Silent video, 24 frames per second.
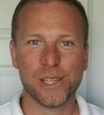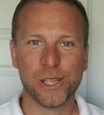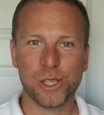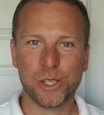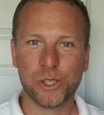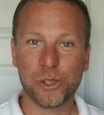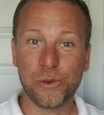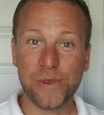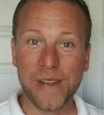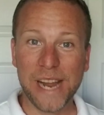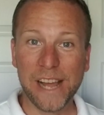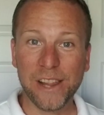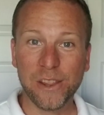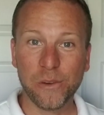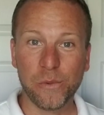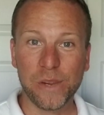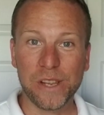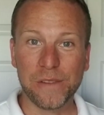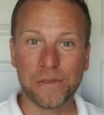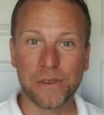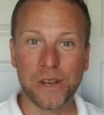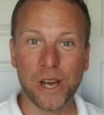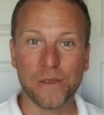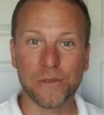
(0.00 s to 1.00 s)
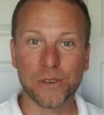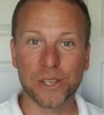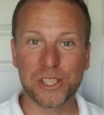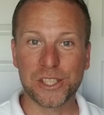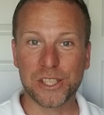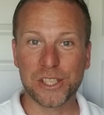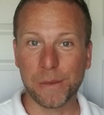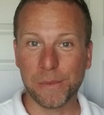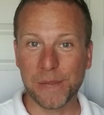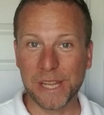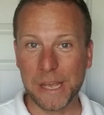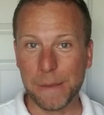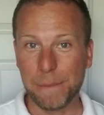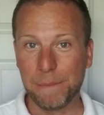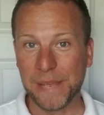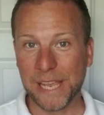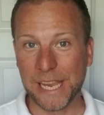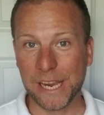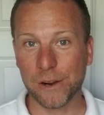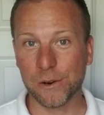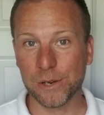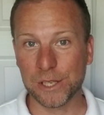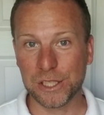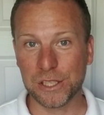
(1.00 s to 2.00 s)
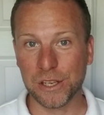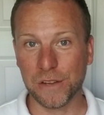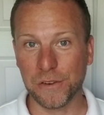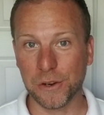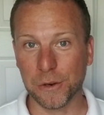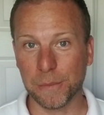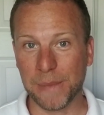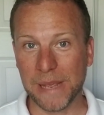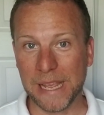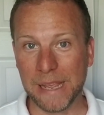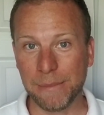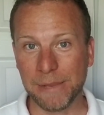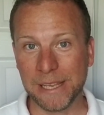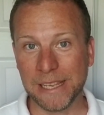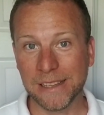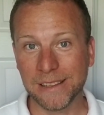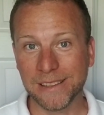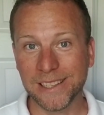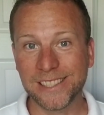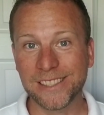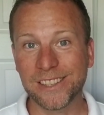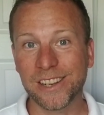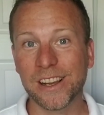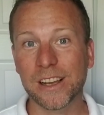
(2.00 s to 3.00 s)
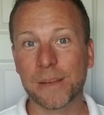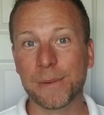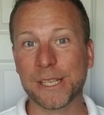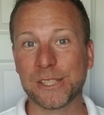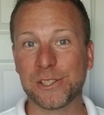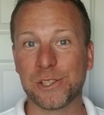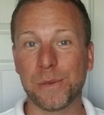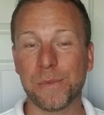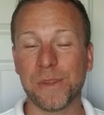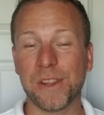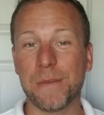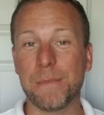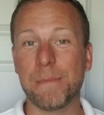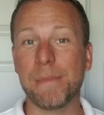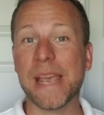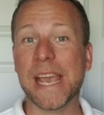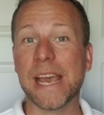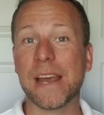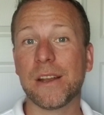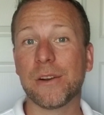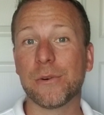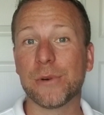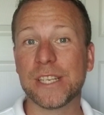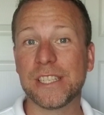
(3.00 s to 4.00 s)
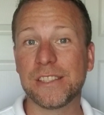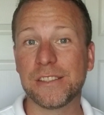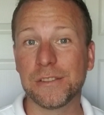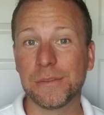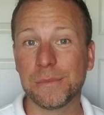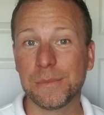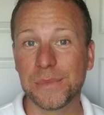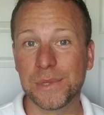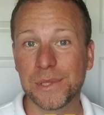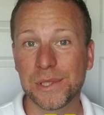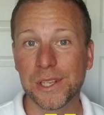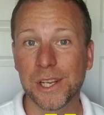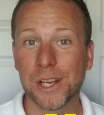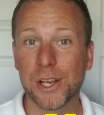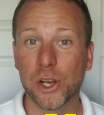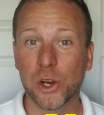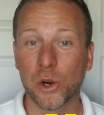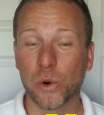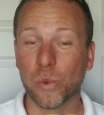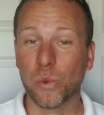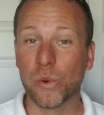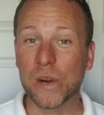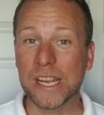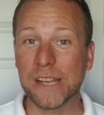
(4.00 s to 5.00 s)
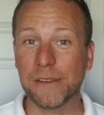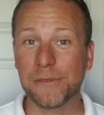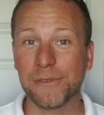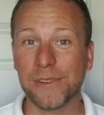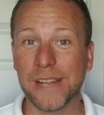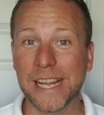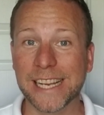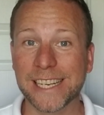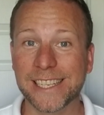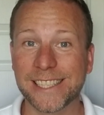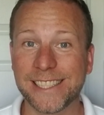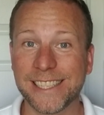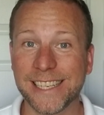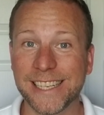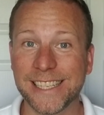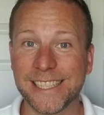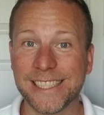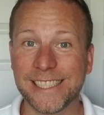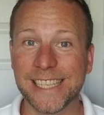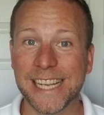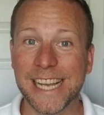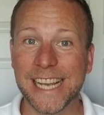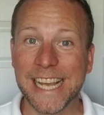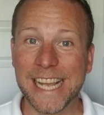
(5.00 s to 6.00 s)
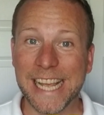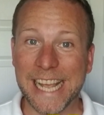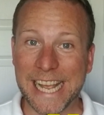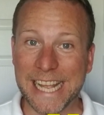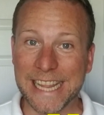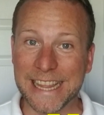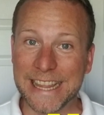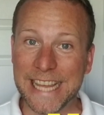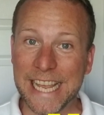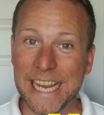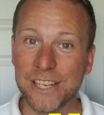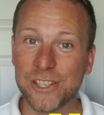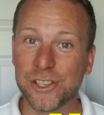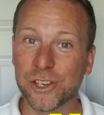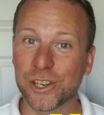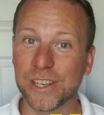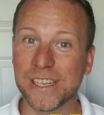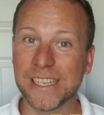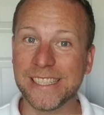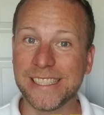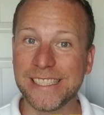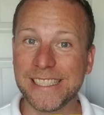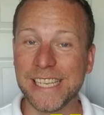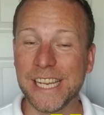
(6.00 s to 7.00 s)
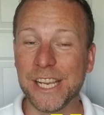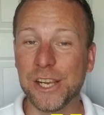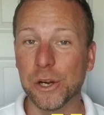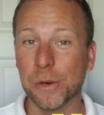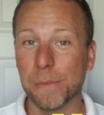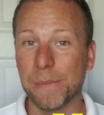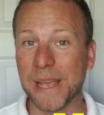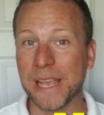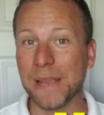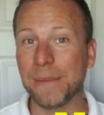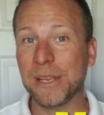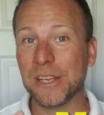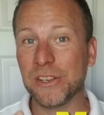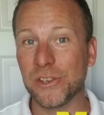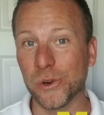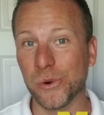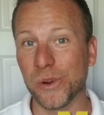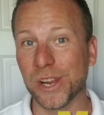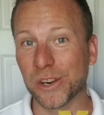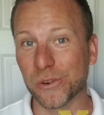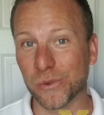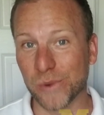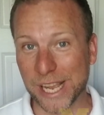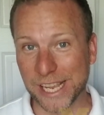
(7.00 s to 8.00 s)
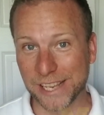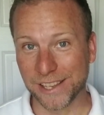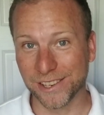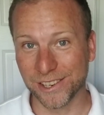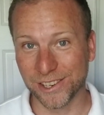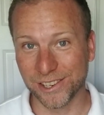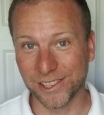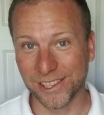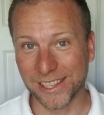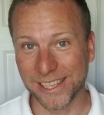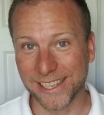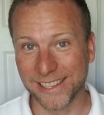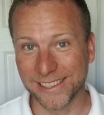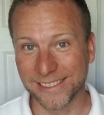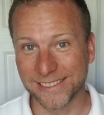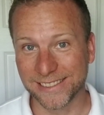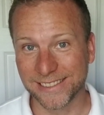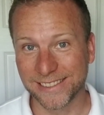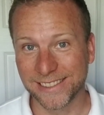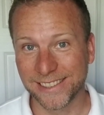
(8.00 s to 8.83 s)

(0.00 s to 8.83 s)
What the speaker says: So now that we've covered some of the appearance of your baby, let's talk about some of the mannerisms, reflexes, and things you're going to see your baby doing regularly.